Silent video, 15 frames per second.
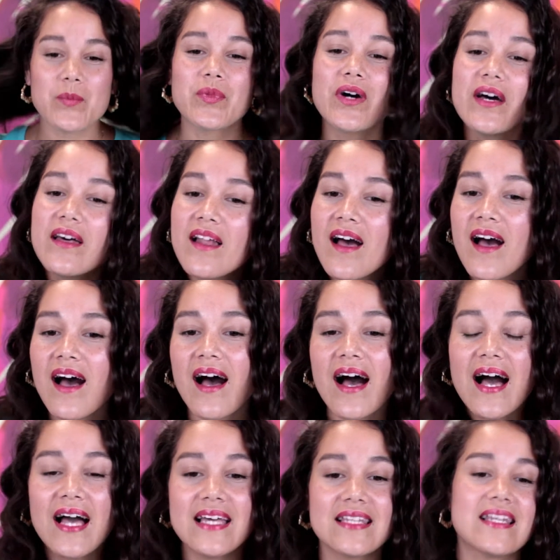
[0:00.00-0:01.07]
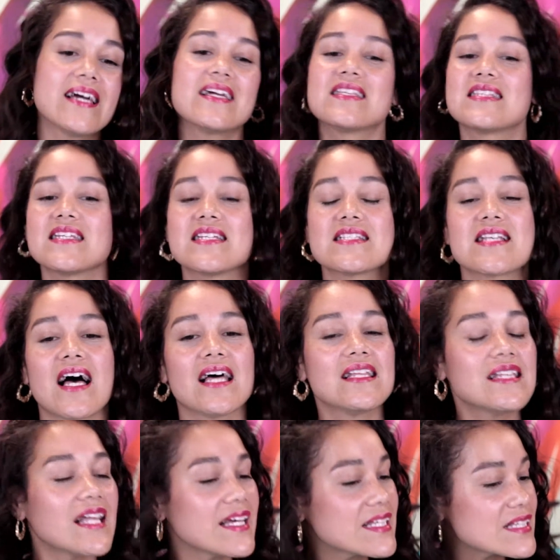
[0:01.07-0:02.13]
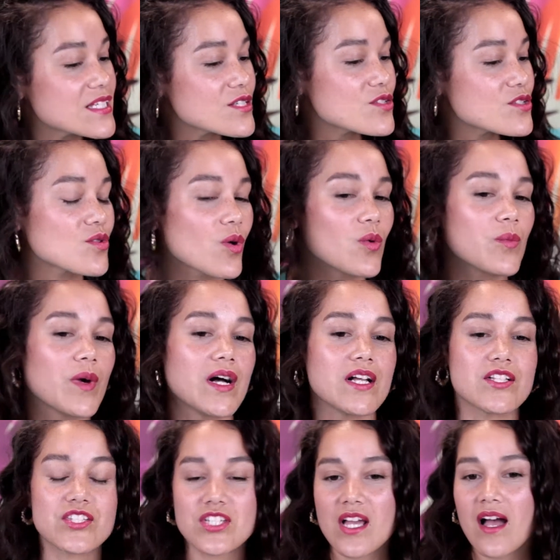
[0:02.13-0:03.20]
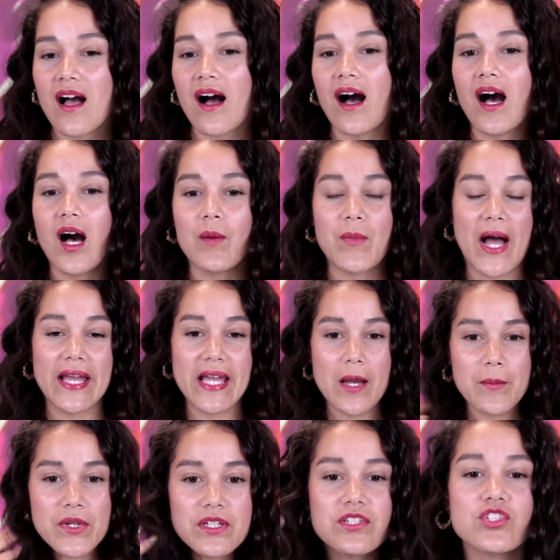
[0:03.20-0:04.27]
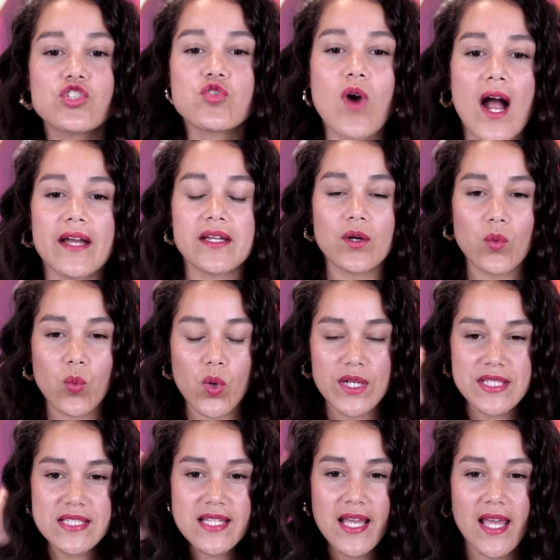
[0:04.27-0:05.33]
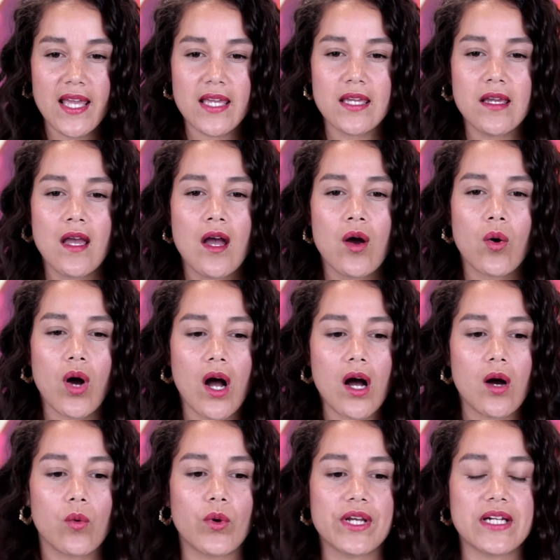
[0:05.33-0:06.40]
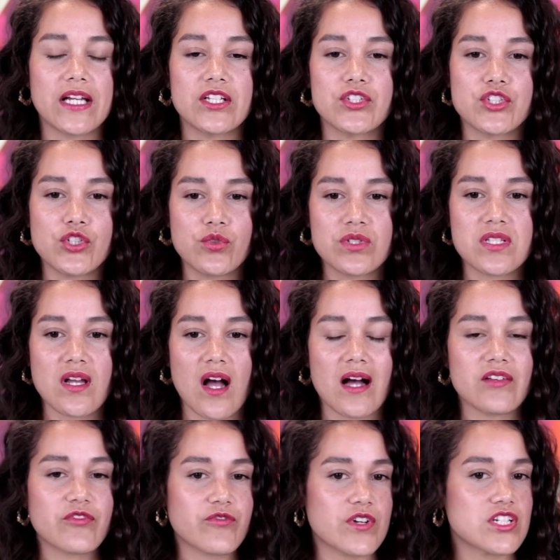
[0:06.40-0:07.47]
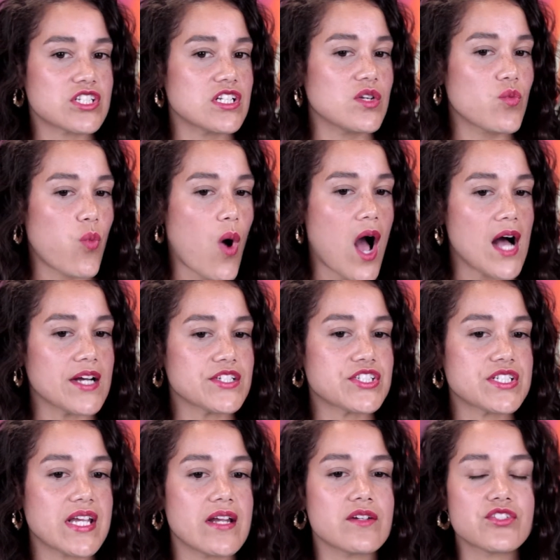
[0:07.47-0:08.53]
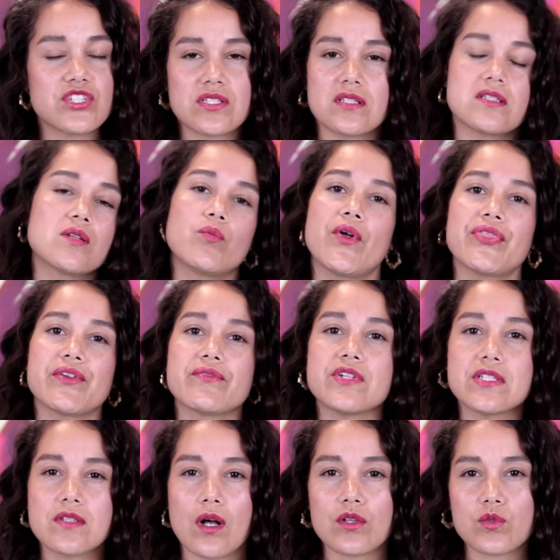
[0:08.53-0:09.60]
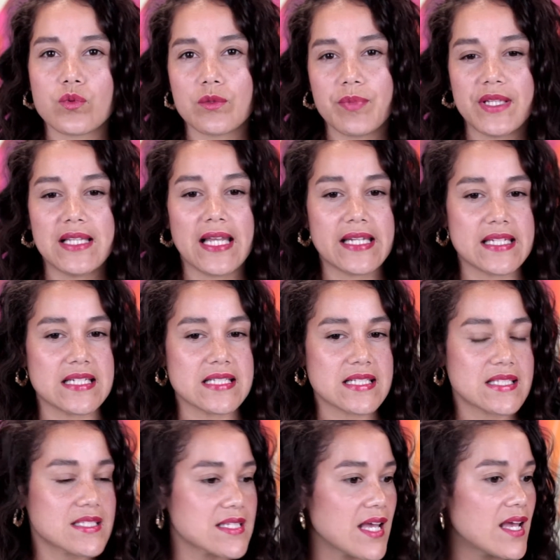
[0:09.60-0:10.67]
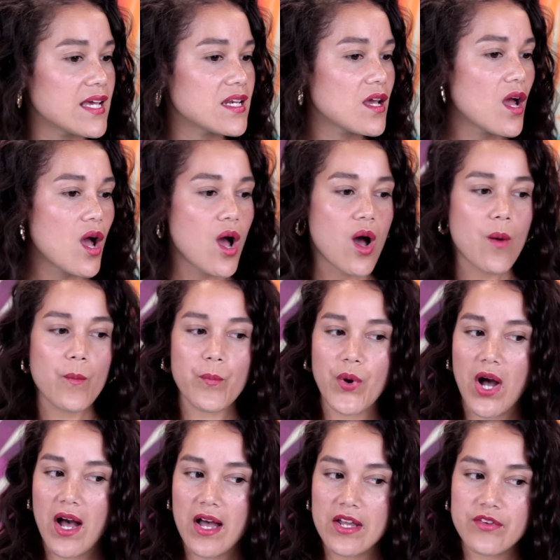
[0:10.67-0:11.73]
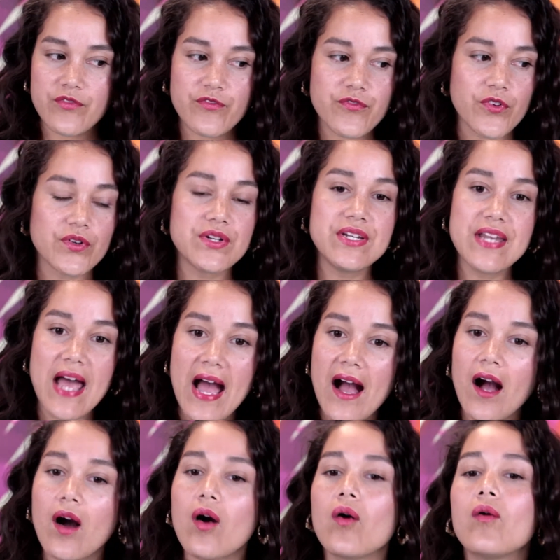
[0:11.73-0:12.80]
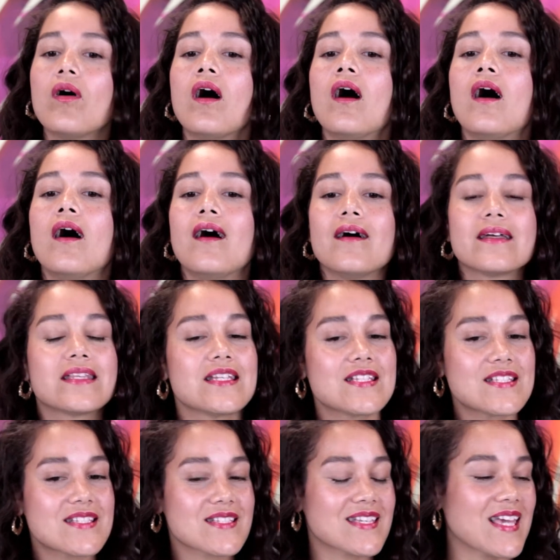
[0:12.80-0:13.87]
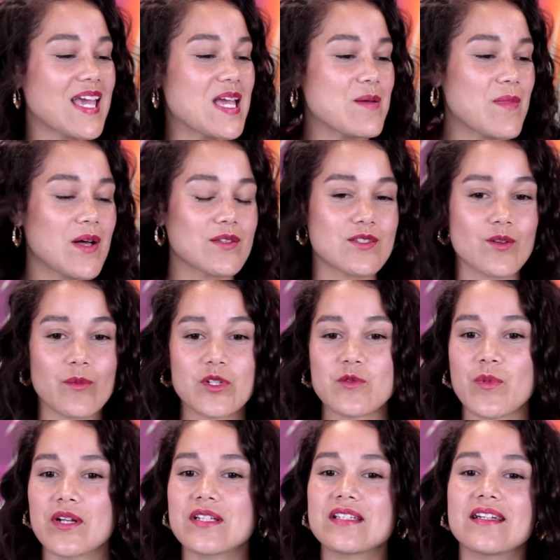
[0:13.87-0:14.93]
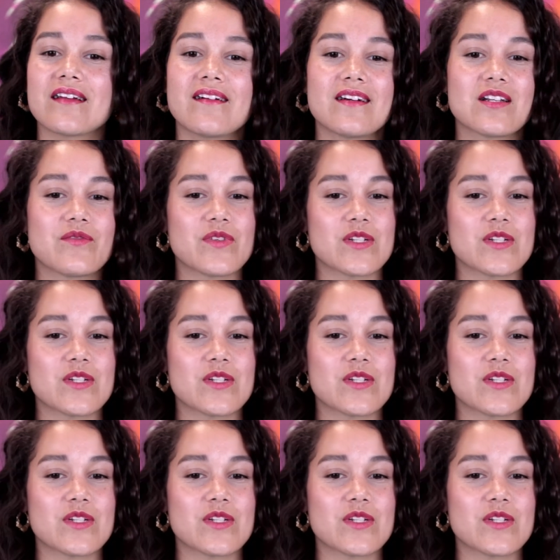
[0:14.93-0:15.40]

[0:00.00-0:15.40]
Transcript: But I like this. I like this so much. I am gonna try it one day when I use it on freshly washed hair, just to see what the results would be like instead. But for now, this came out so much better than I could have